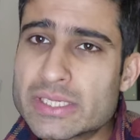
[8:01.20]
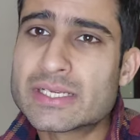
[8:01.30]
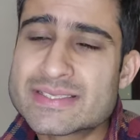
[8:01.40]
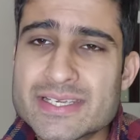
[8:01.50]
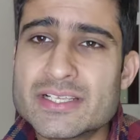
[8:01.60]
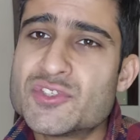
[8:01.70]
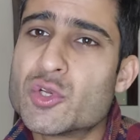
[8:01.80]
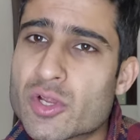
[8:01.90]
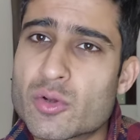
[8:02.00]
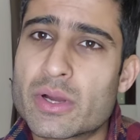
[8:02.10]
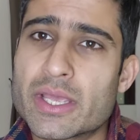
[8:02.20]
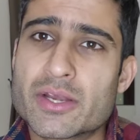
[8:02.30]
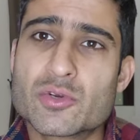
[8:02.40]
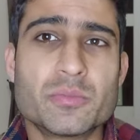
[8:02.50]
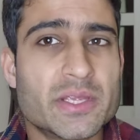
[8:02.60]
what skills you
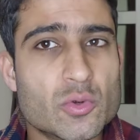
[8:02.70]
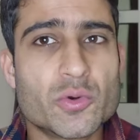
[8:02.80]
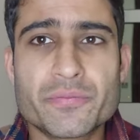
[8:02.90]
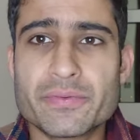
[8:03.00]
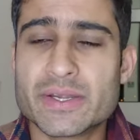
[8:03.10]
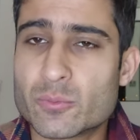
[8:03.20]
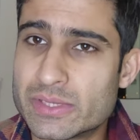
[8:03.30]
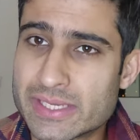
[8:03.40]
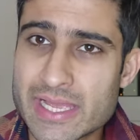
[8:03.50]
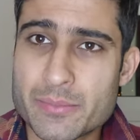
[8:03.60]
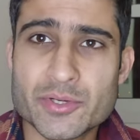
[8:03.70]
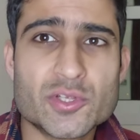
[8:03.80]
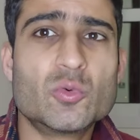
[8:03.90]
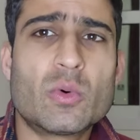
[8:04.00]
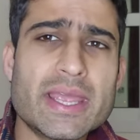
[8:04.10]
acquire to be a good fit with the cabin crew.